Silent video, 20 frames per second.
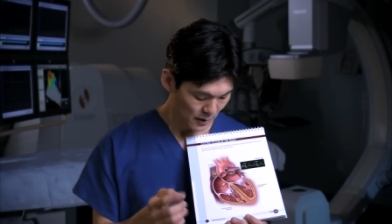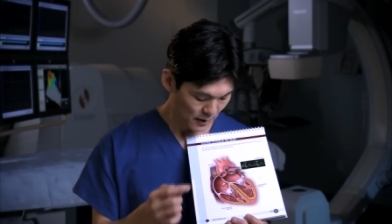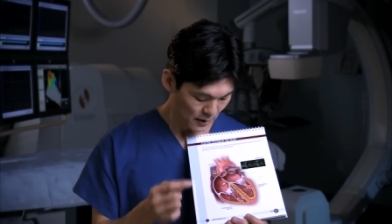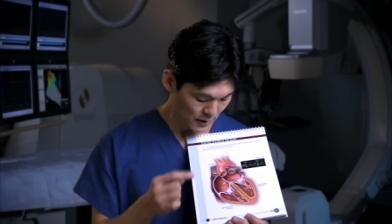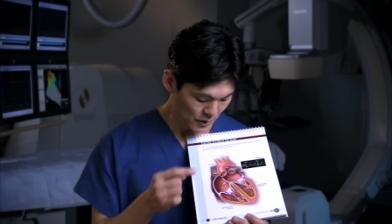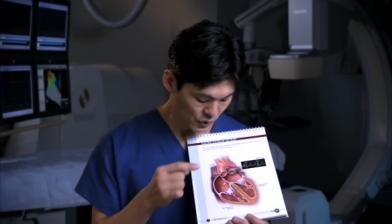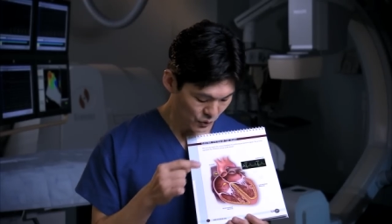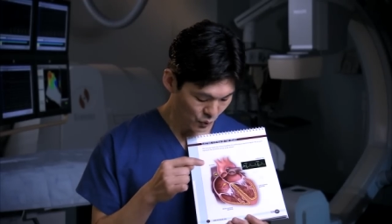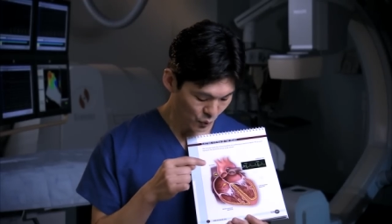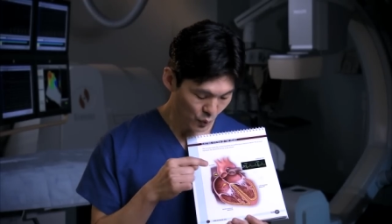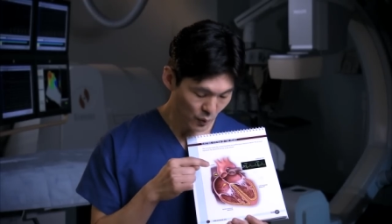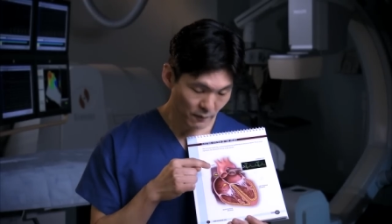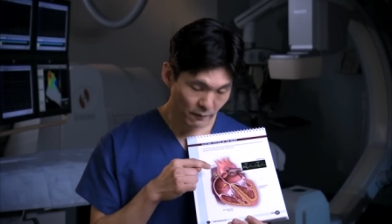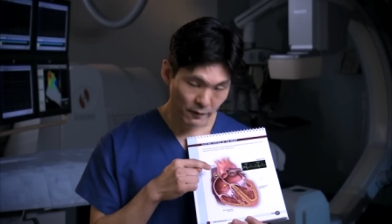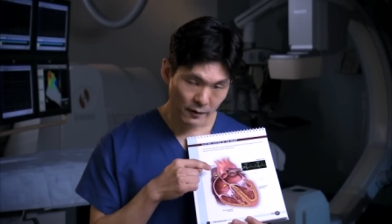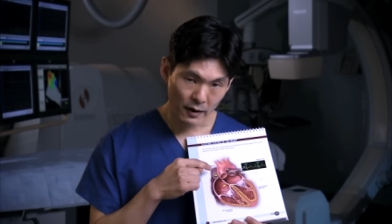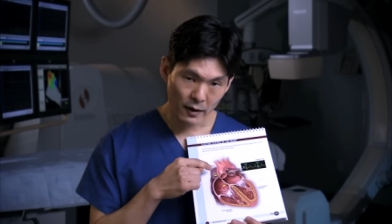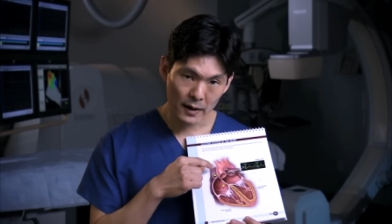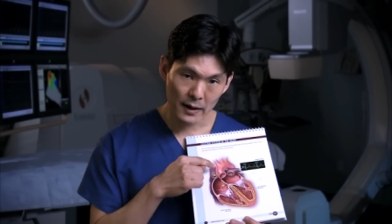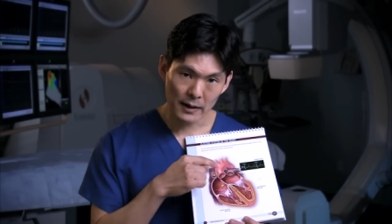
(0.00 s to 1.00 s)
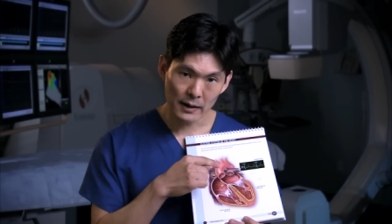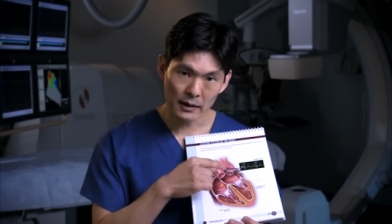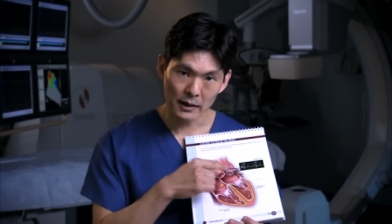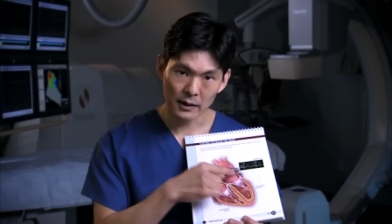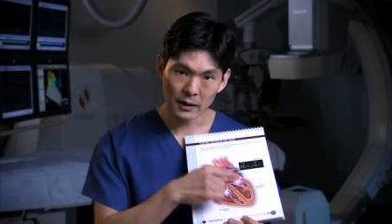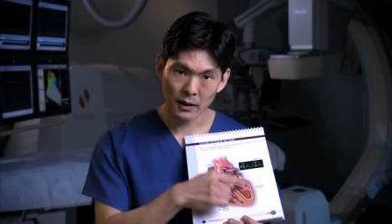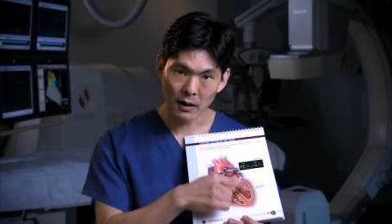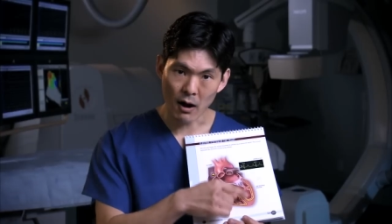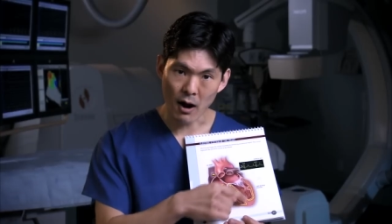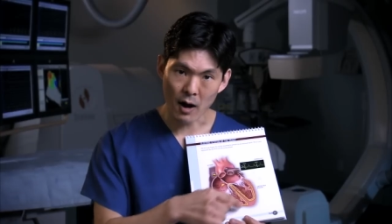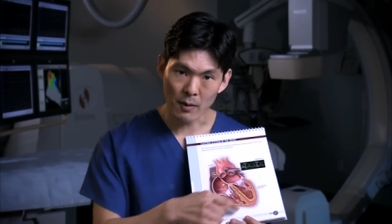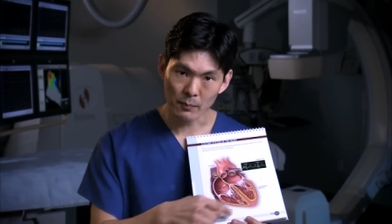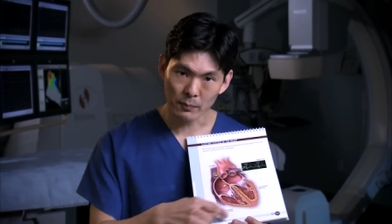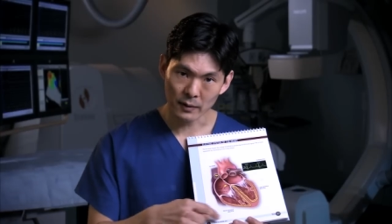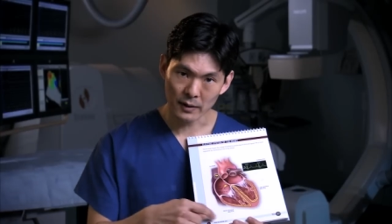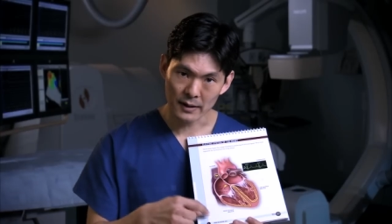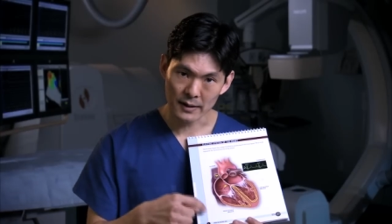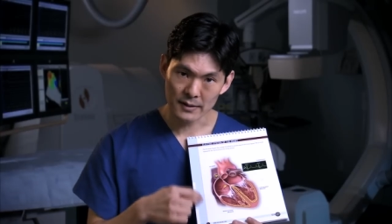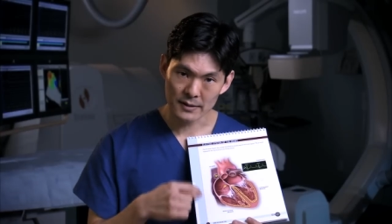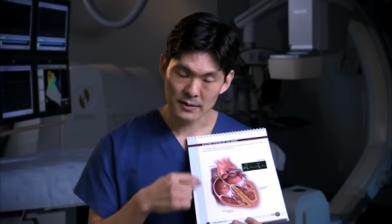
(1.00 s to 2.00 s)
is through a very
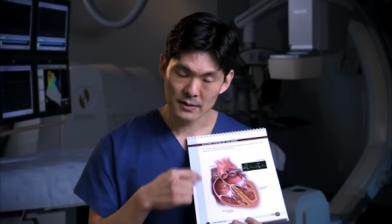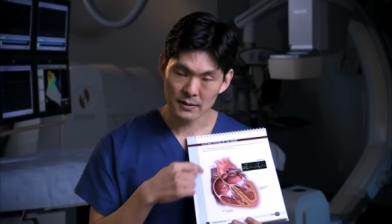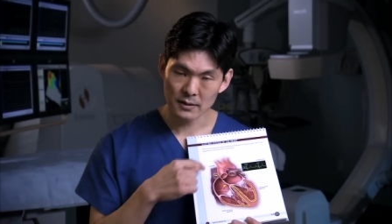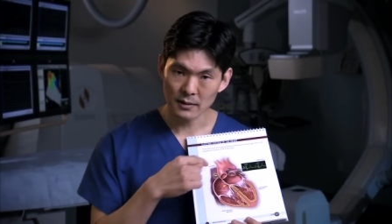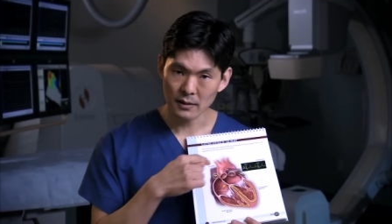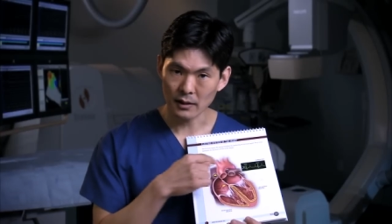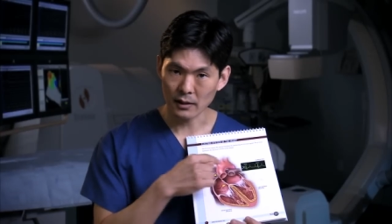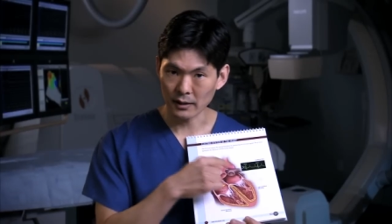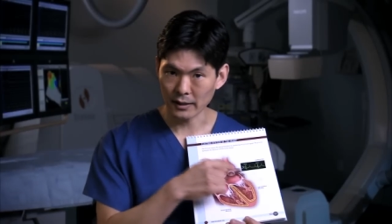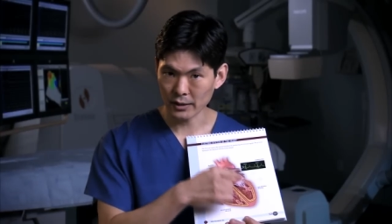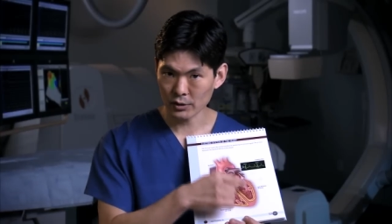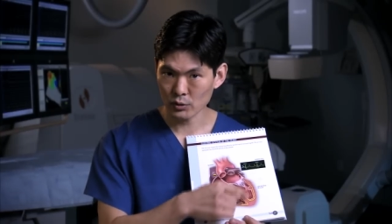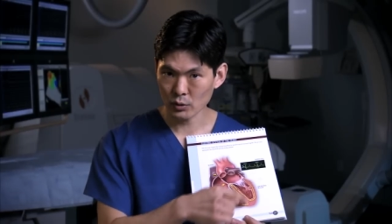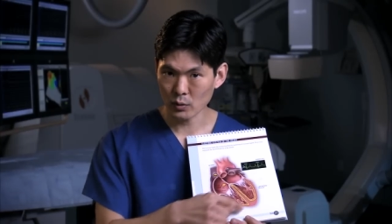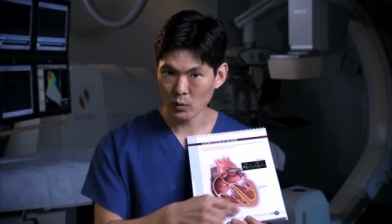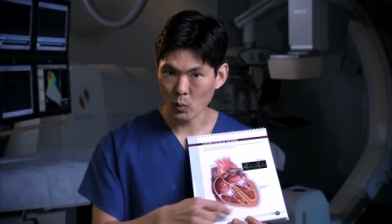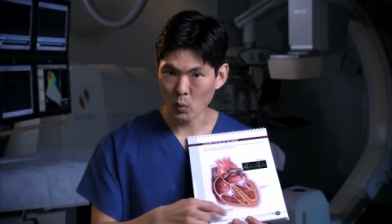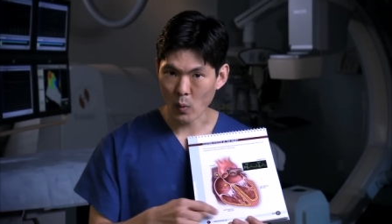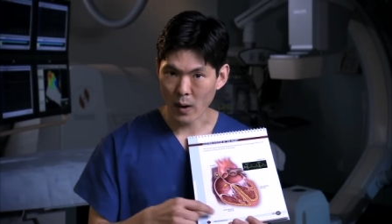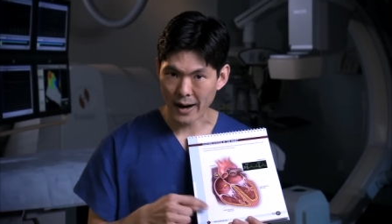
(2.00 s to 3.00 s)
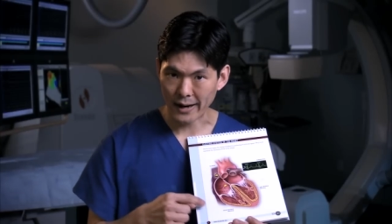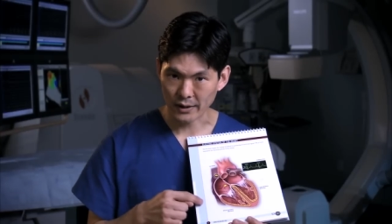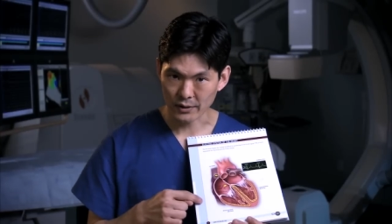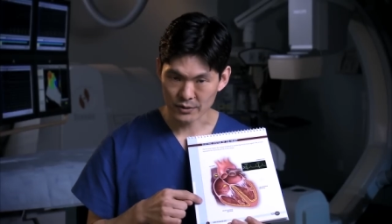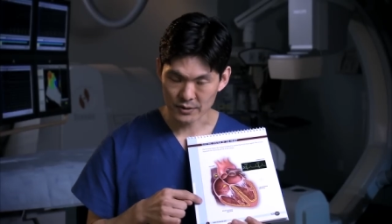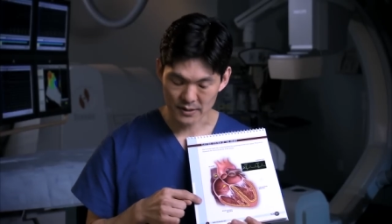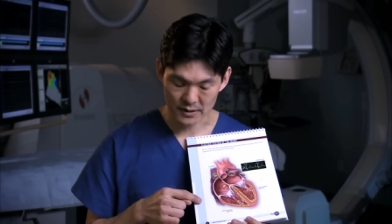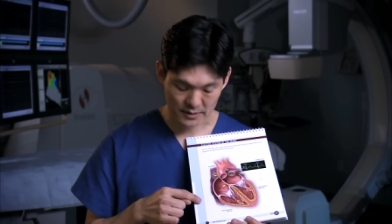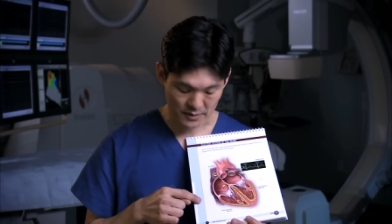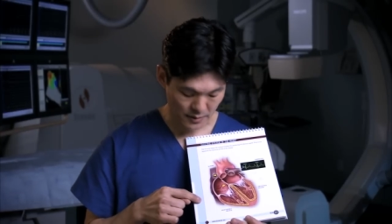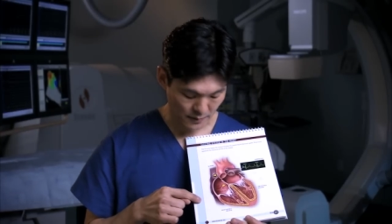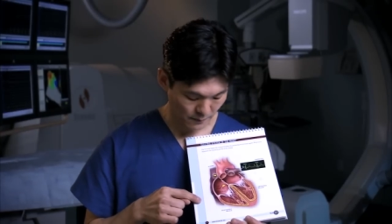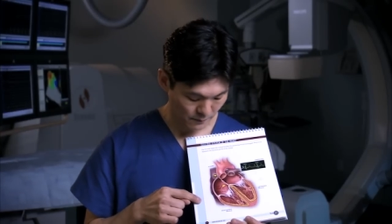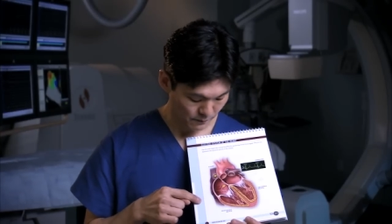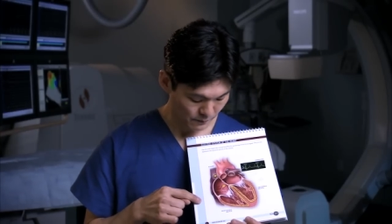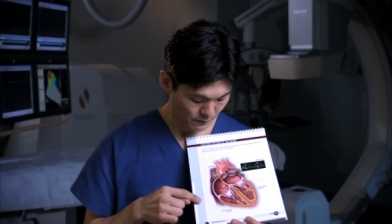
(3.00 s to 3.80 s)
complex electrical wiring system.